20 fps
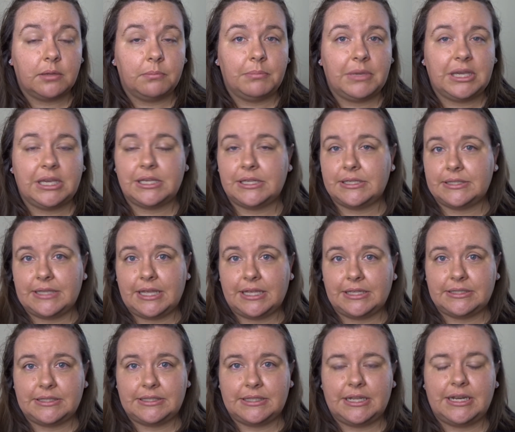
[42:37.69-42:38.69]
because
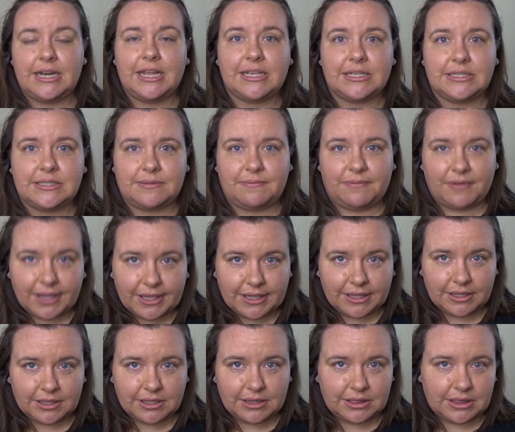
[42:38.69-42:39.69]
that's the next
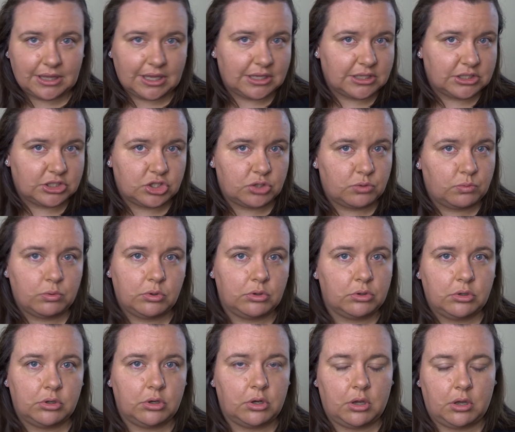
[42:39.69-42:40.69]
thing that she will
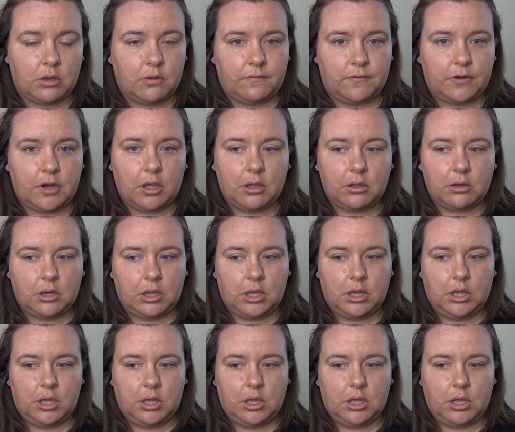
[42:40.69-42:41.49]
not have known.